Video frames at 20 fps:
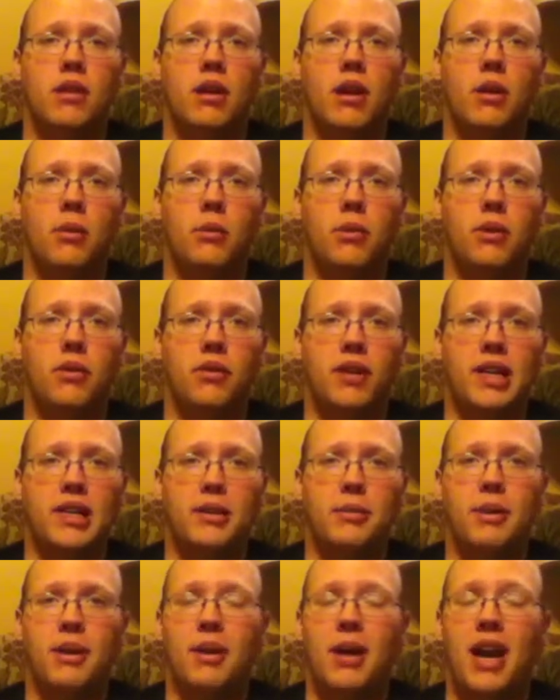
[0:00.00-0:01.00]
want to rant
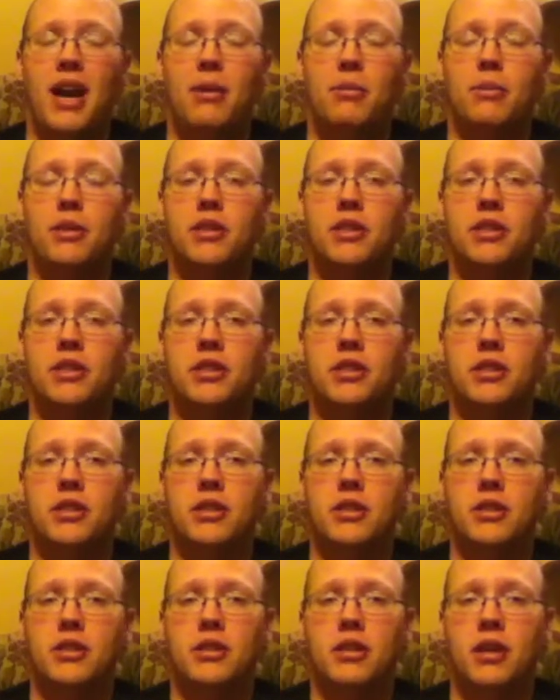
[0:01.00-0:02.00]
about how much
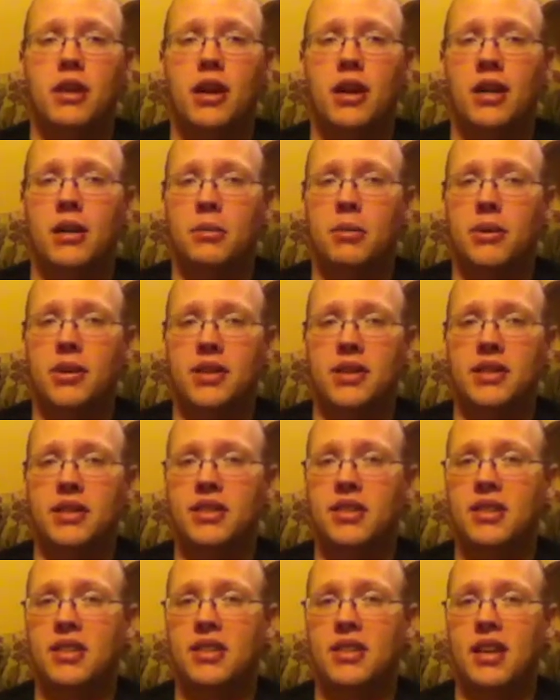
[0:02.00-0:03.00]
Aniplex
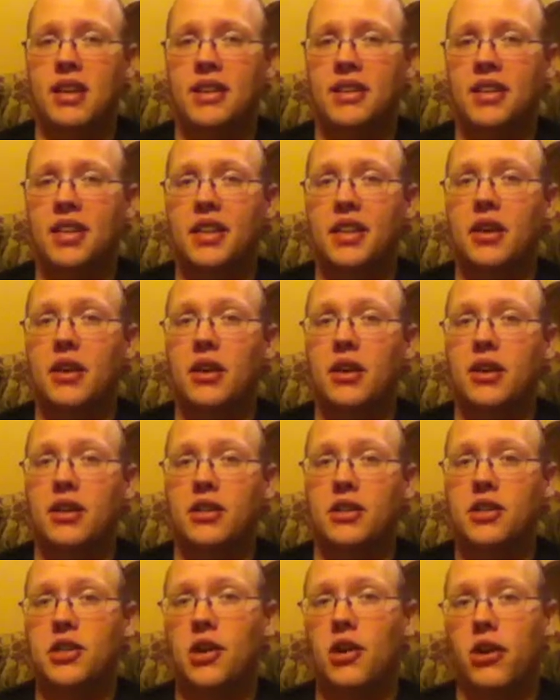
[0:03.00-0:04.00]
has decided that they're going to
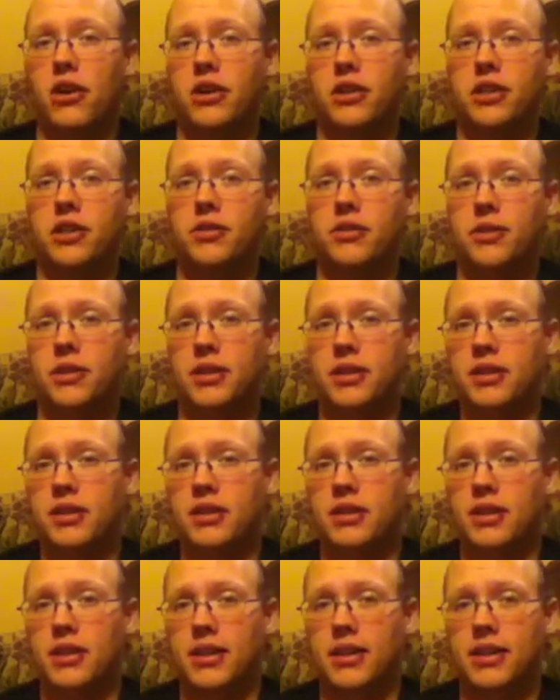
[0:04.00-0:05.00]
charge for this
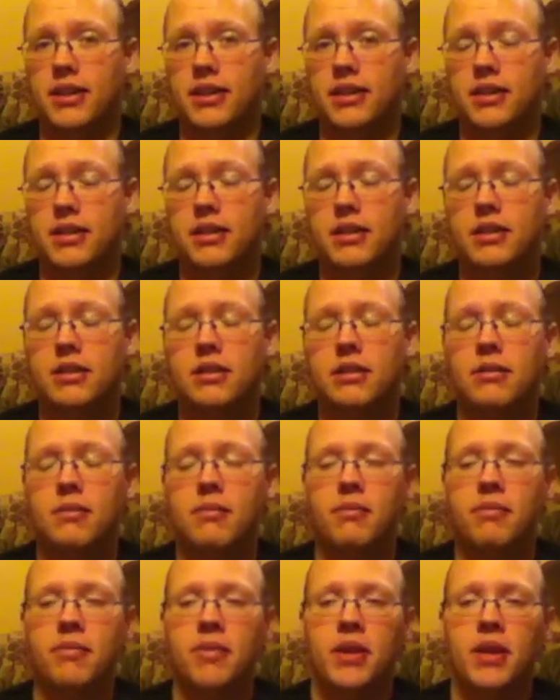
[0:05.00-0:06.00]
series.
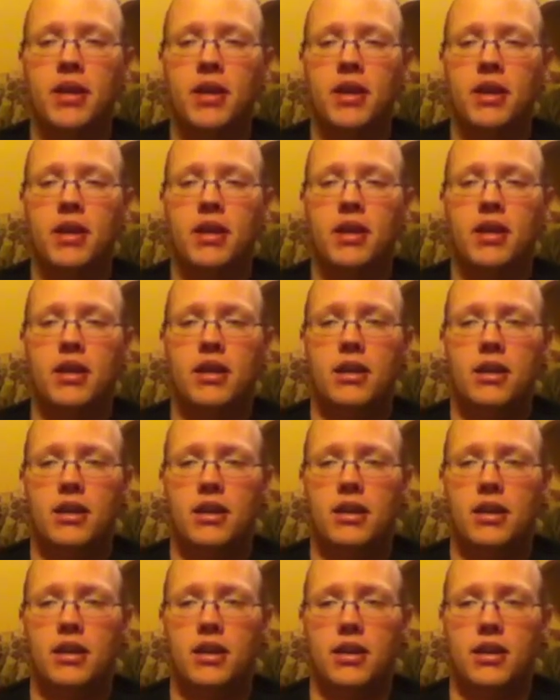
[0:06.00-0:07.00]

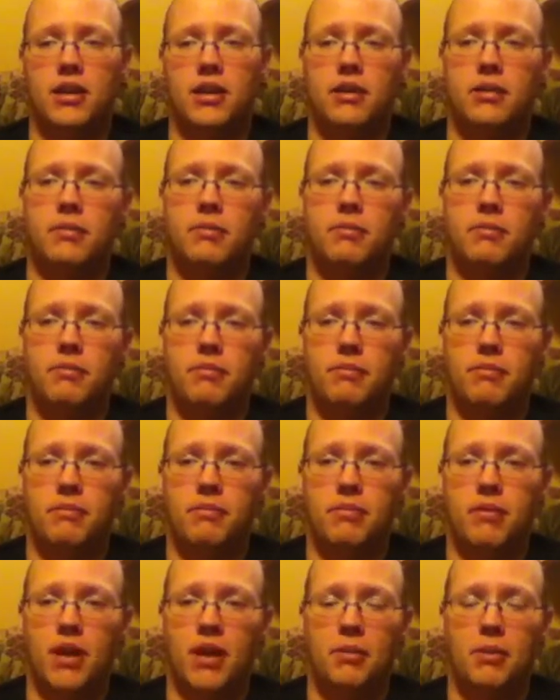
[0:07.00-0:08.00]
I've
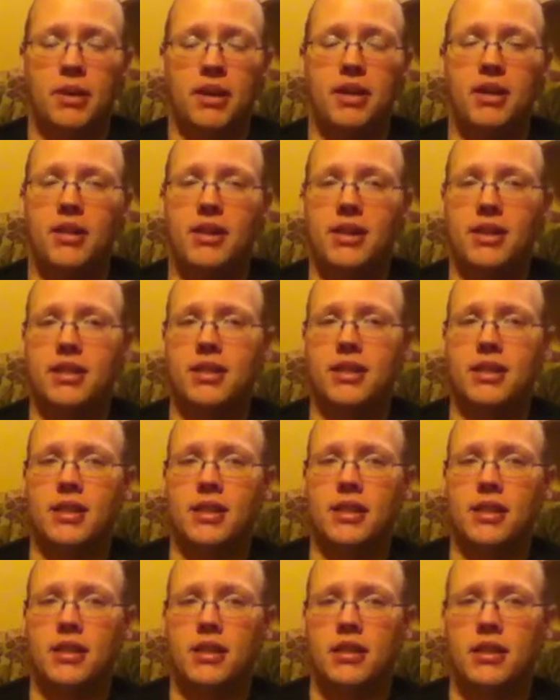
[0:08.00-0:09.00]
been
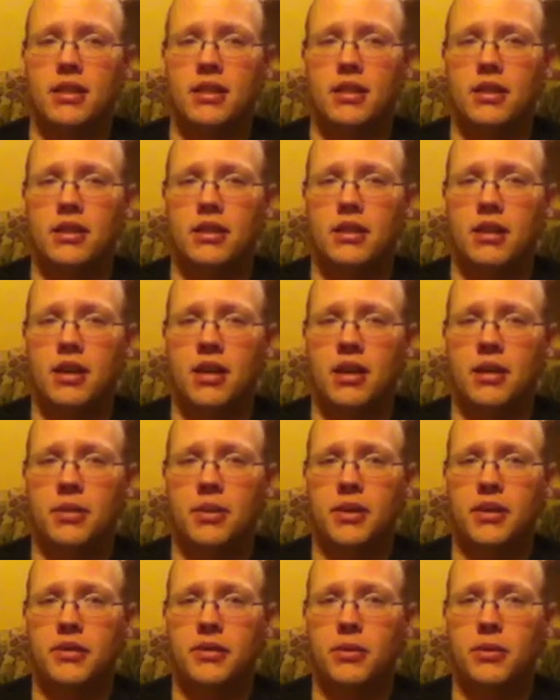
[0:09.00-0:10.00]
collecting
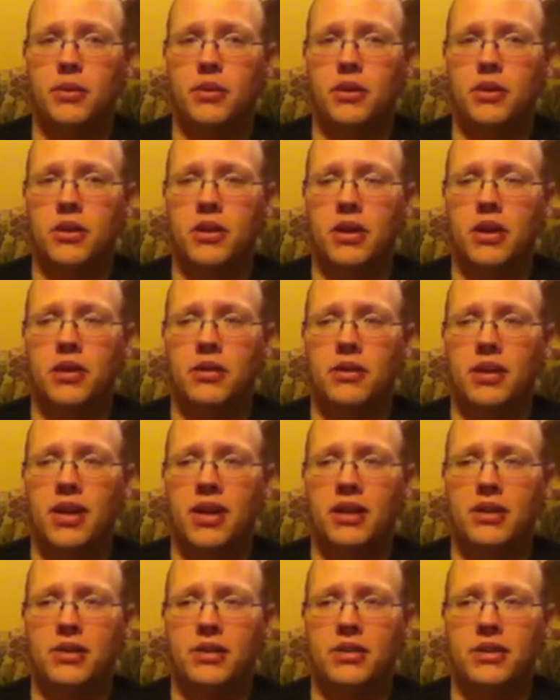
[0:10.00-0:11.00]
anime for
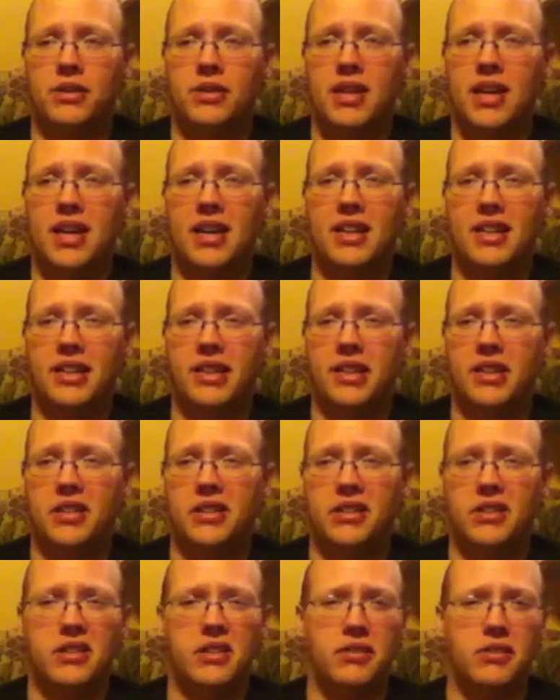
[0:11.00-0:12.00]
around 10
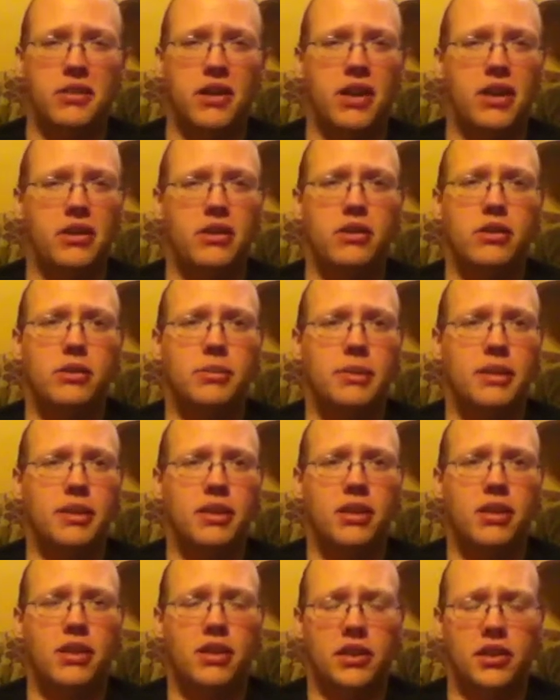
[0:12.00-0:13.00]
years, if not a little bit
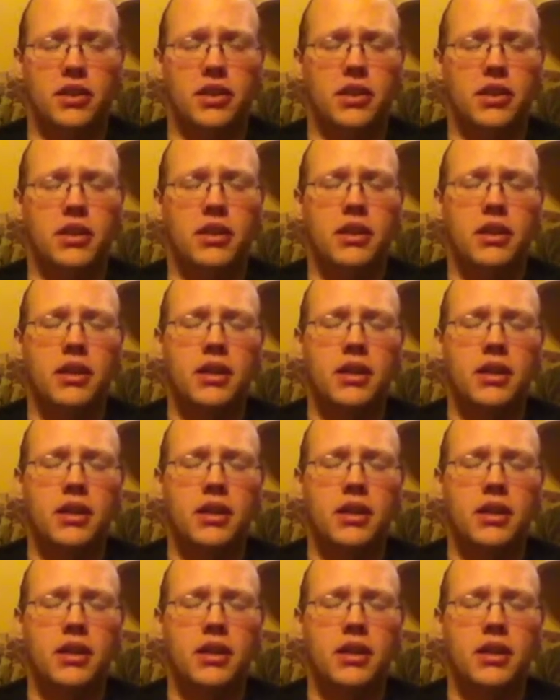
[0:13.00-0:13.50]
longer.